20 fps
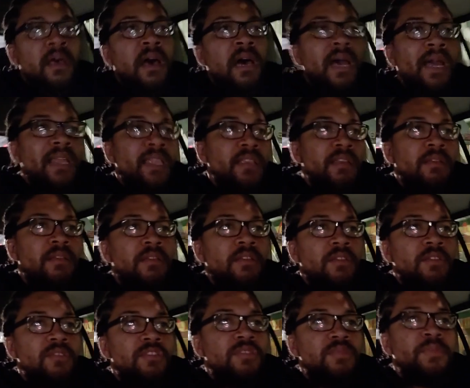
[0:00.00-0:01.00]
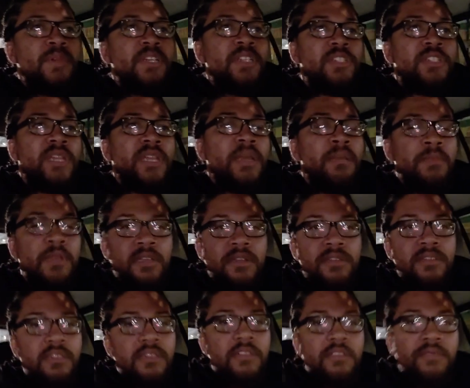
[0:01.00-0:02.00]
Alright, you should be ashamed of
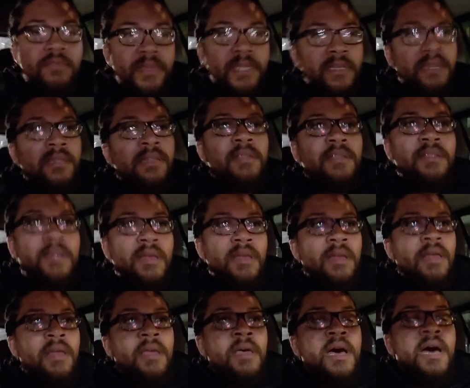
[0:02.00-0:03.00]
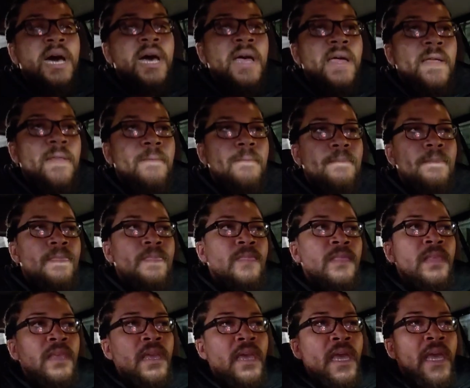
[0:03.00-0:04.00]
yourself, man. Alright?
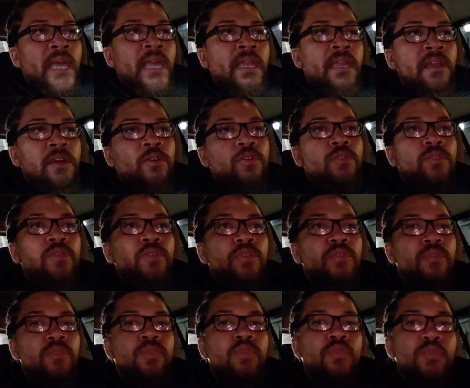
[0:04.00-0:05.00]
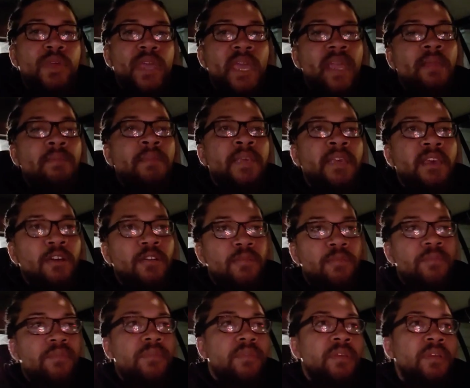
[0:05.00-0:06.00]
Hey, who came to help?
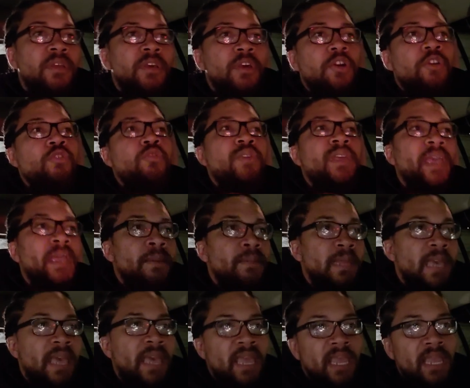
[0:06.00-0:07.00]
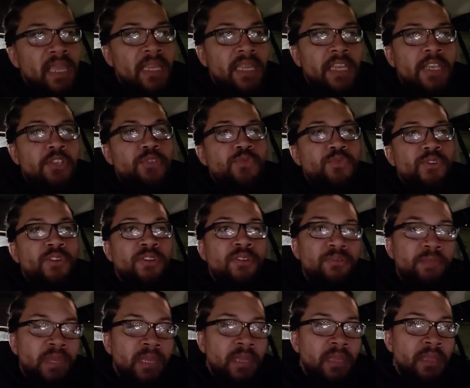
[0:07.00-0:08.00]
Who came to aid Israel,
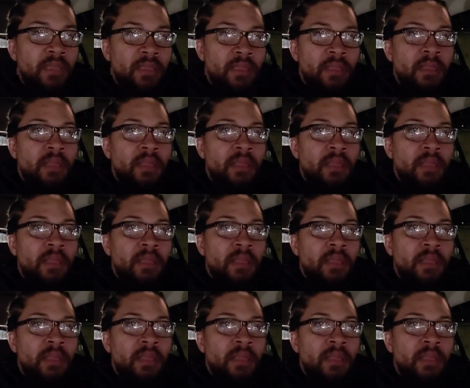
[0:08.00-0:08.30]
man?